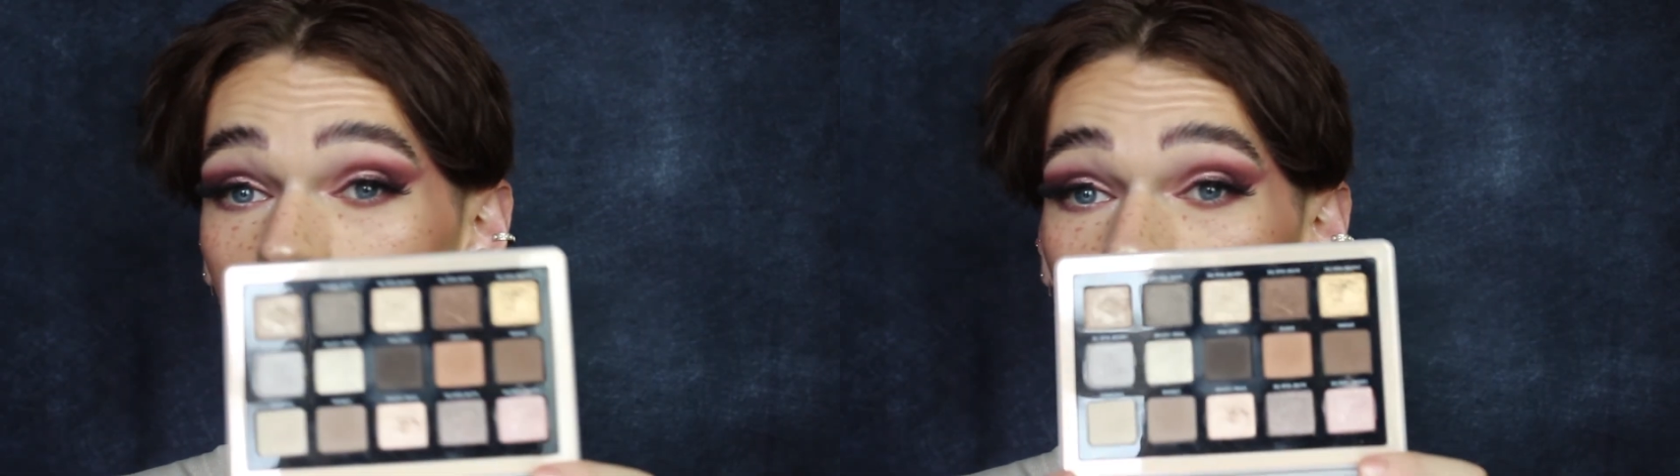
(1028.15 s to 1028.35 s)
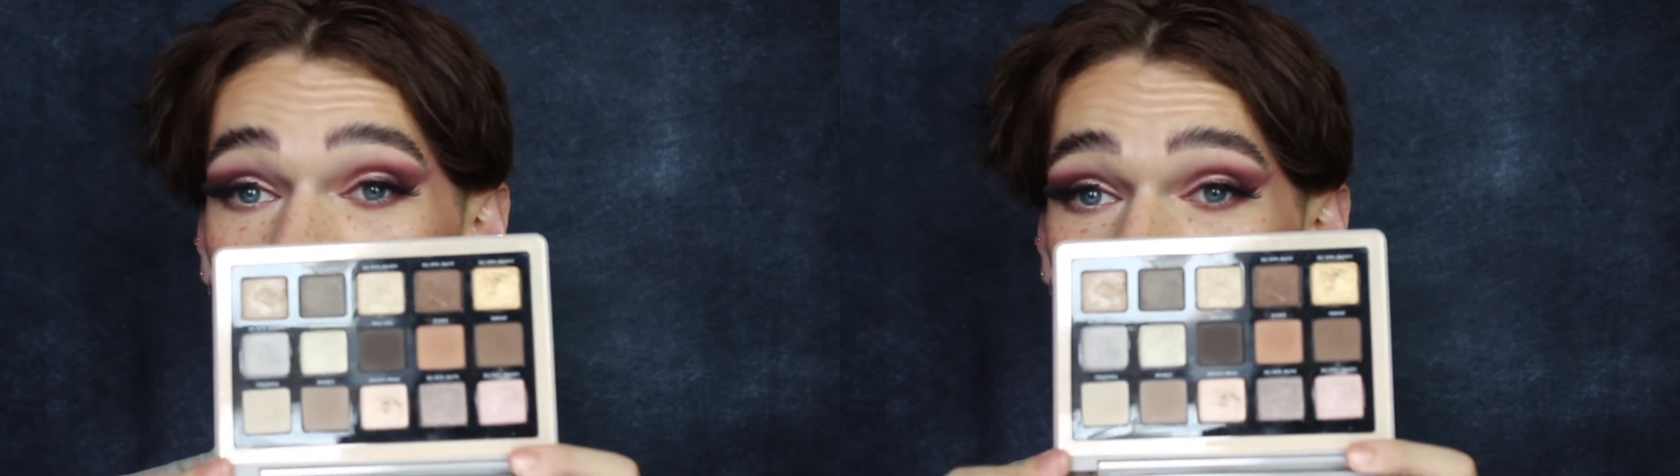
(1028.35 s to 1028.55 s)

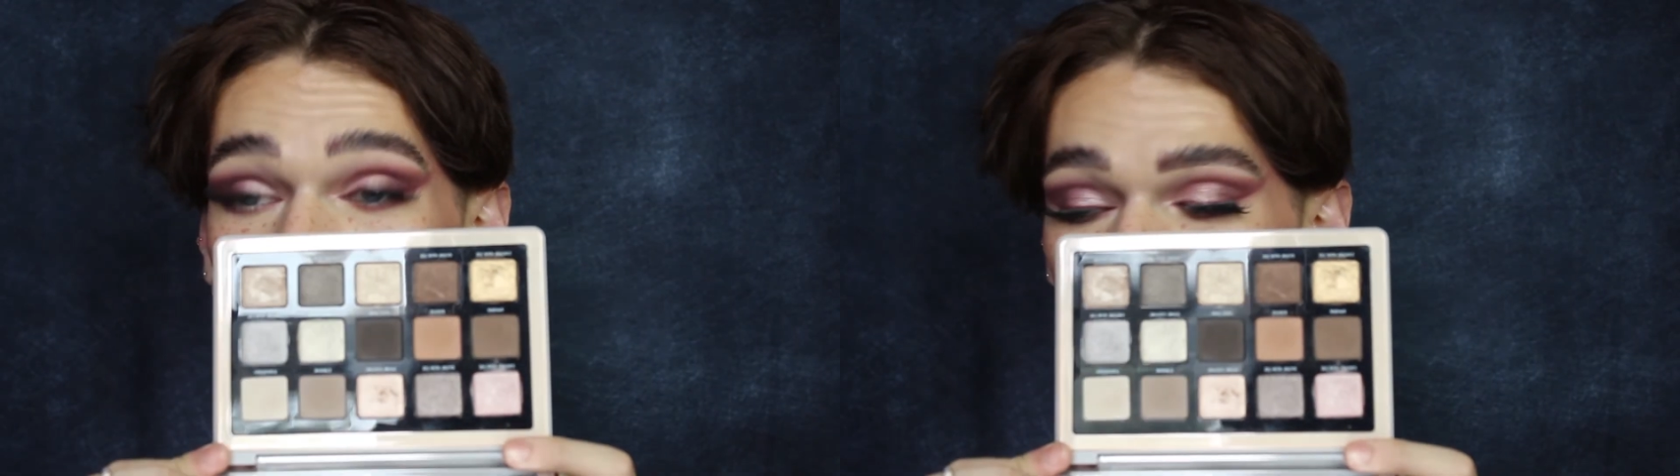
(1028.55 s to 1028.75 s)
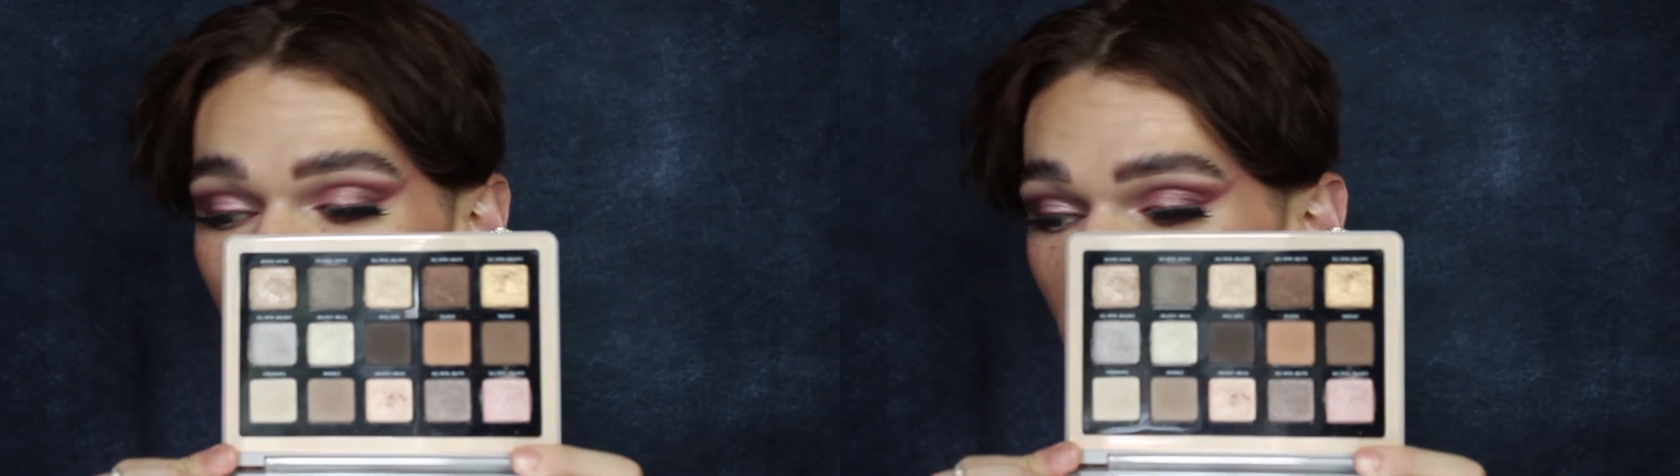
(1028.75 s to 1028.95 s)
They're
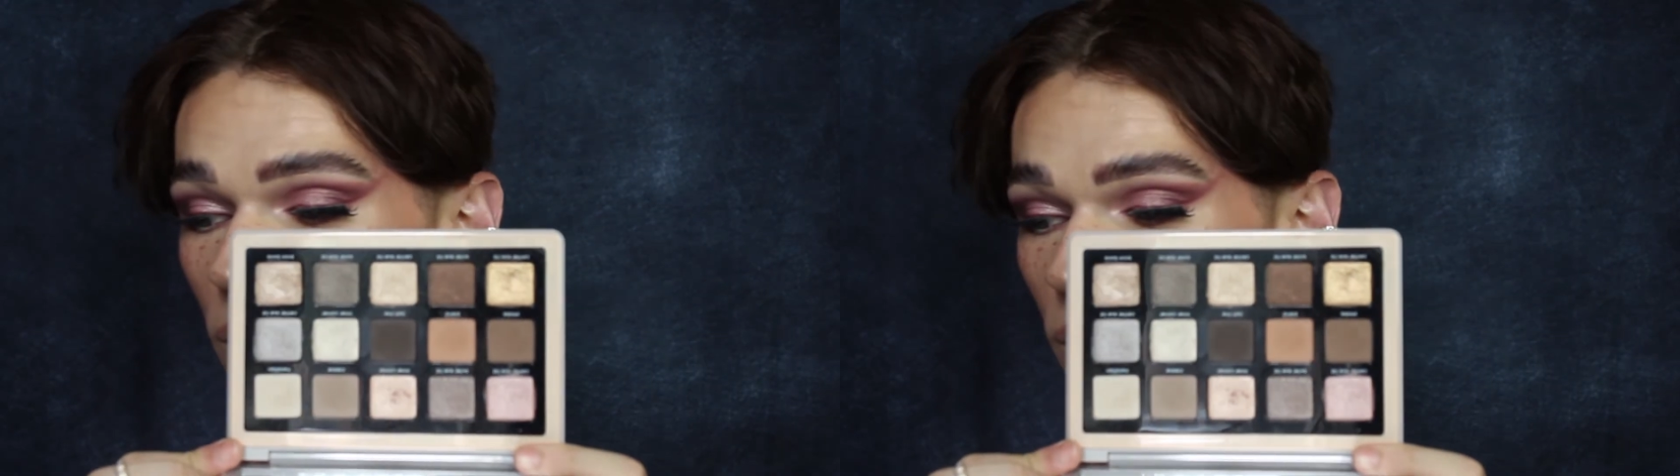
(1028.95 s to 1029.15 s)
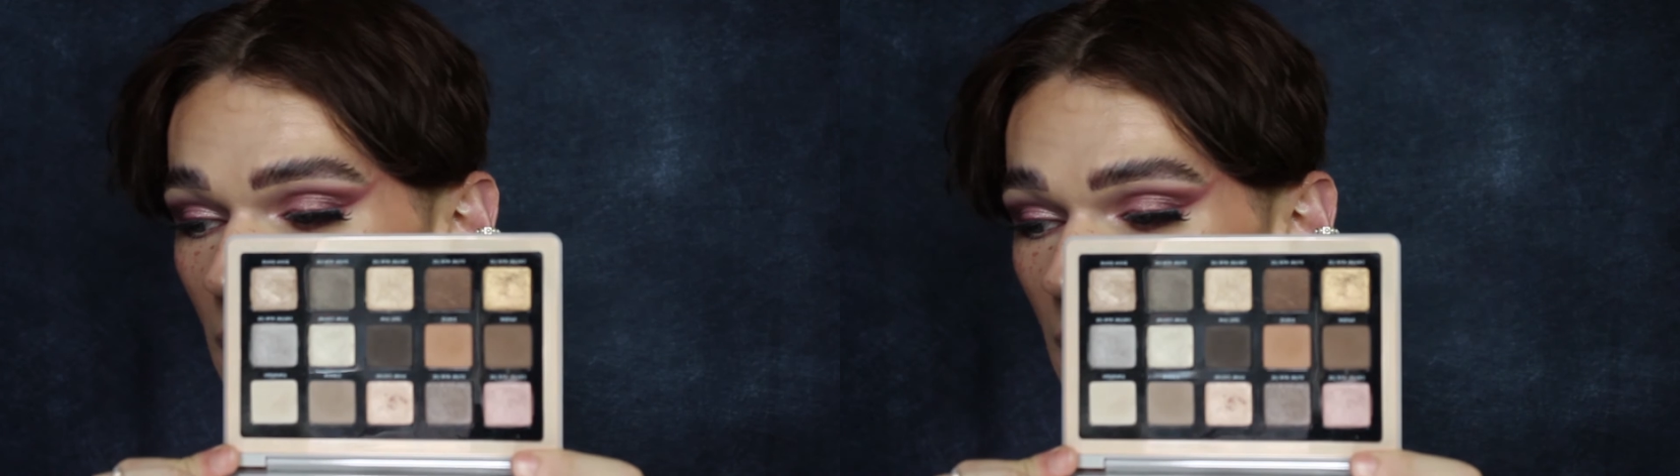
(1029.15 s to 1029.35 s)
really
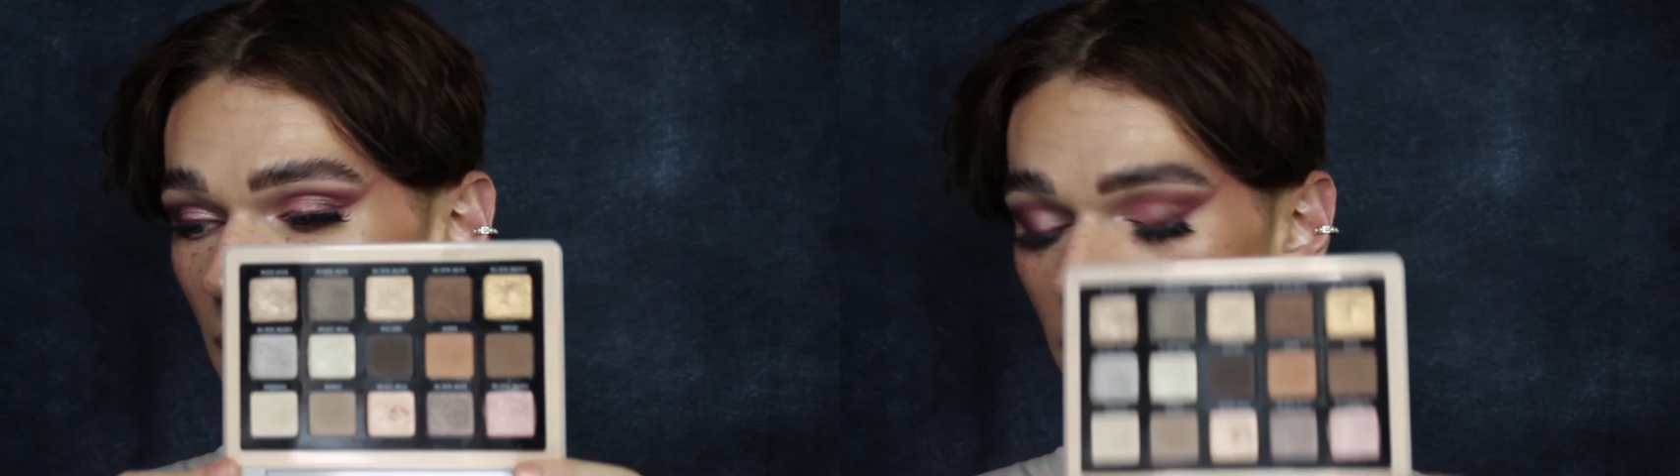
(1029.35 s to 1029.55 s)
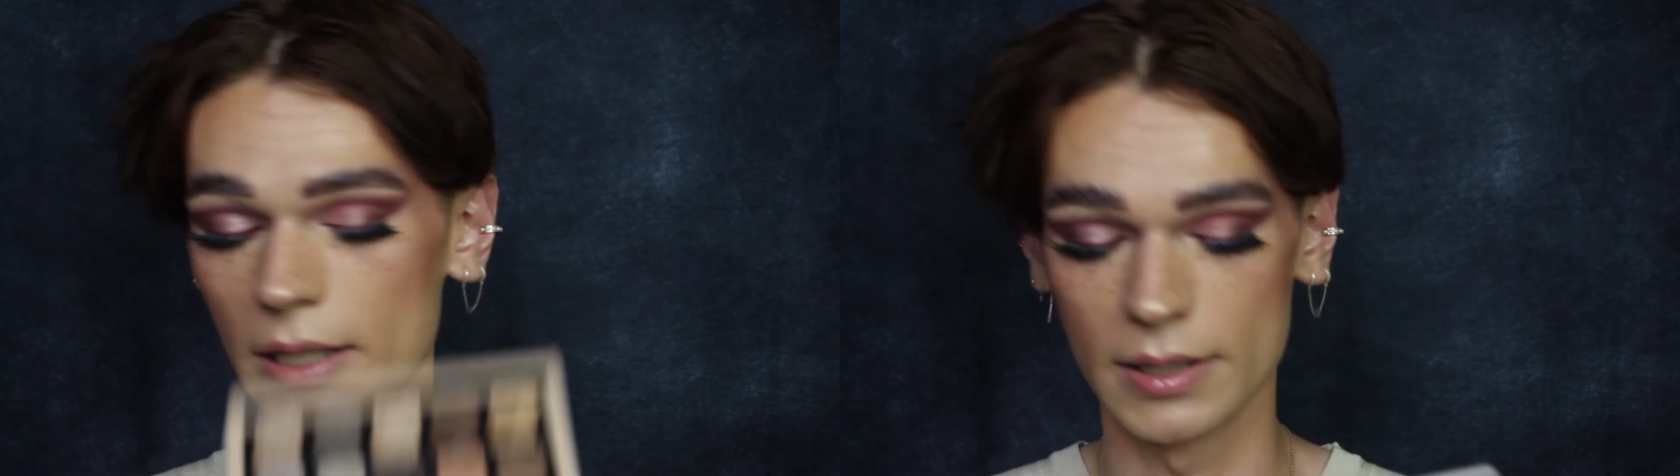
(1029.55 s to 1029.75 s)
beautiful,
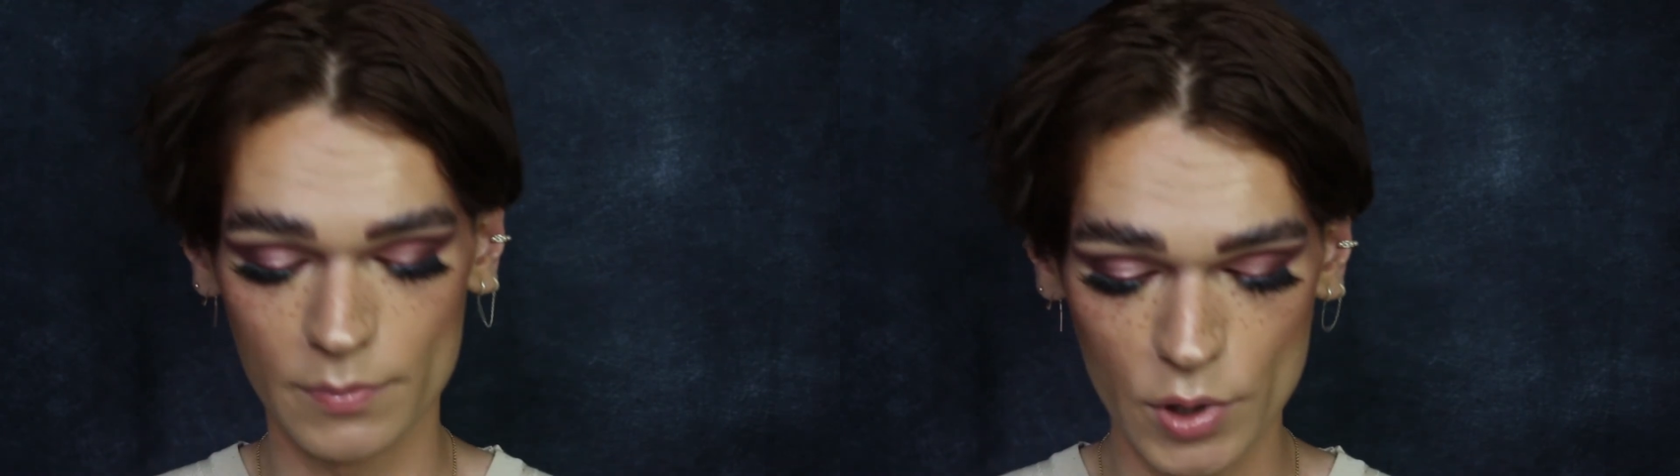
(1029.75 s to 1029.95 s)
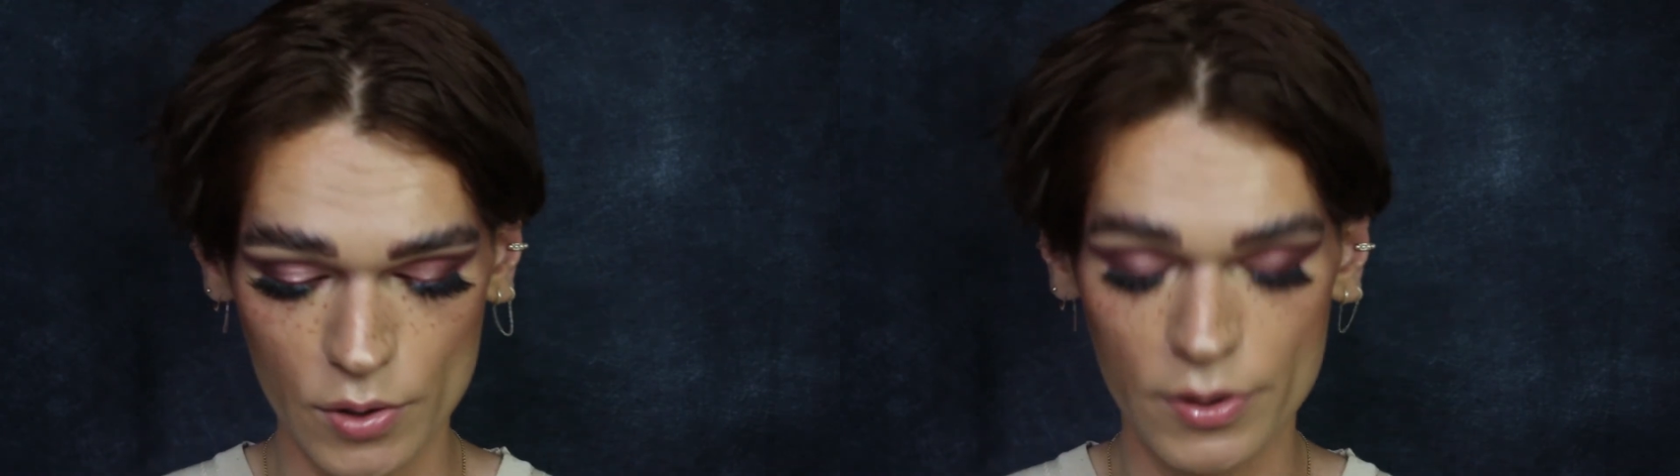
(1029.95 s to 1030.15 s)
really
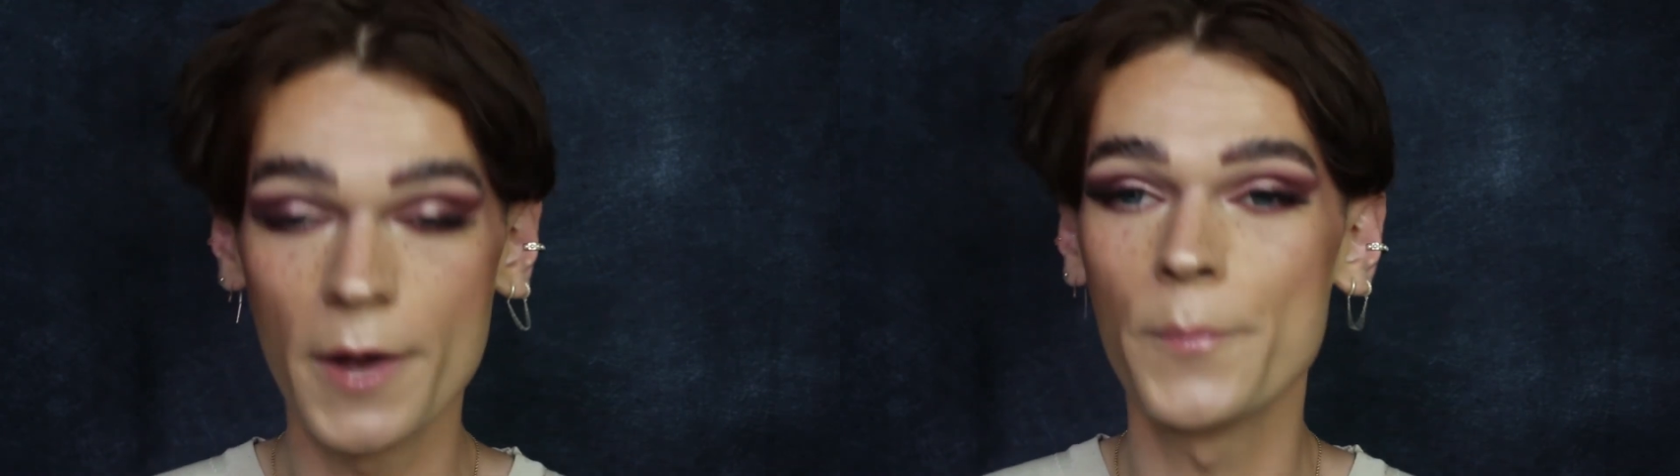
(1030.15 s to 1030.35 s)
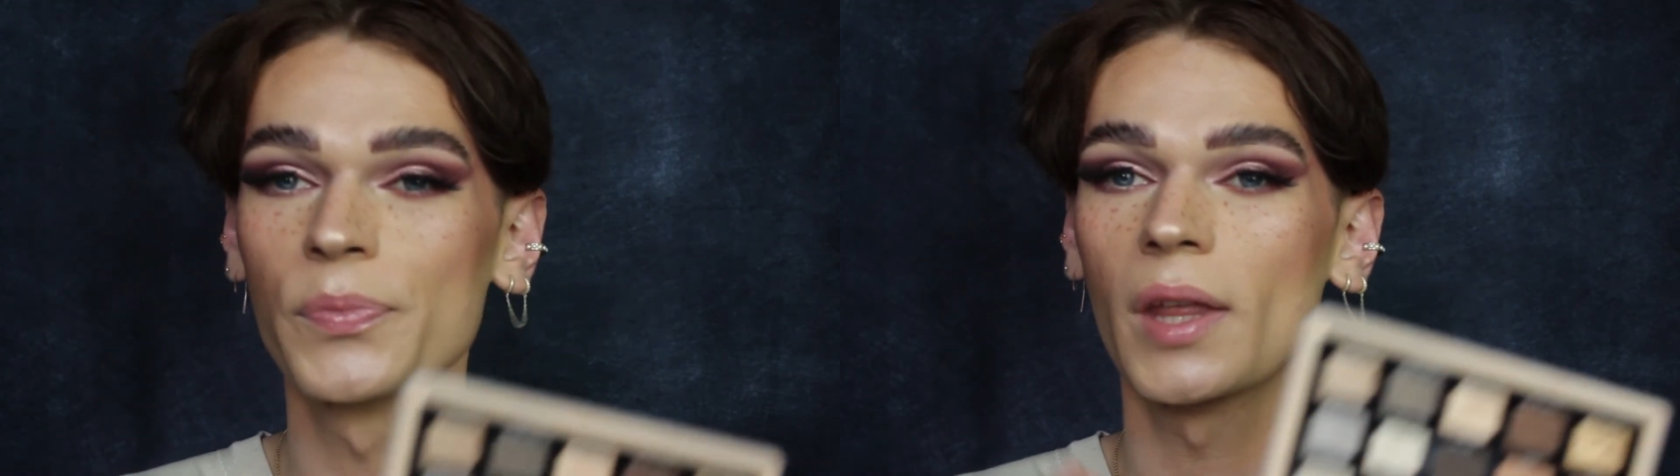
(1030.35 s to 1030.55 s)
lovely and
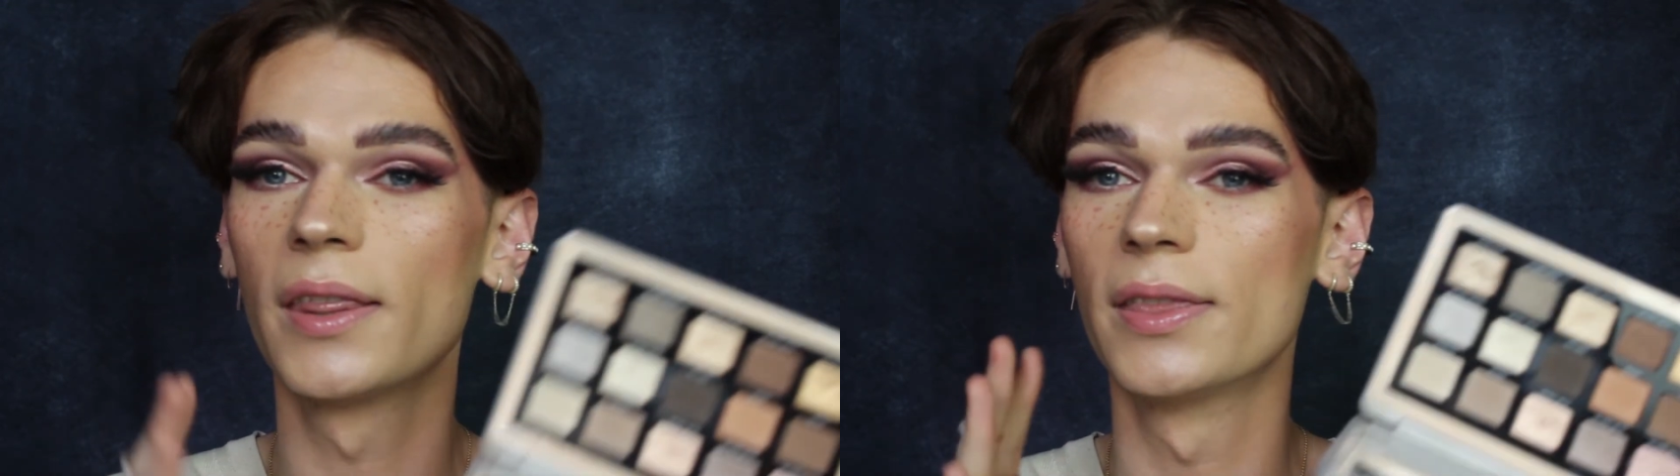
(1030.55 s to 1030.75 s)
smooth.